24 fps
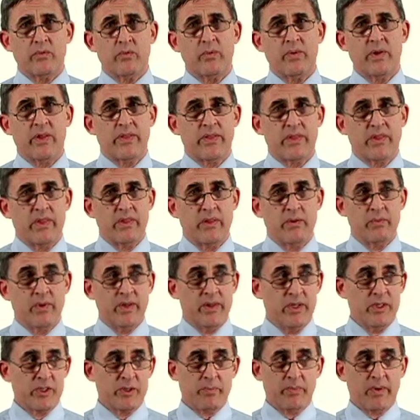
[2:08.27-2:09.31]

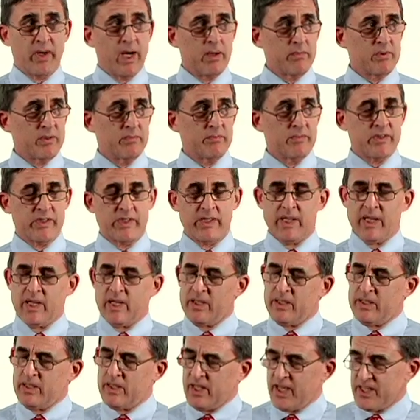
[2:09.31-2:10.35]
with these problems
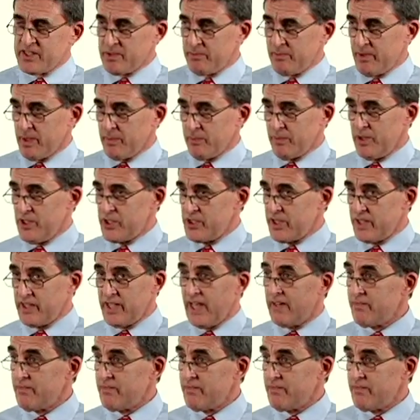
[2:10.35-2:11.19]
and it hasn't been appreciated.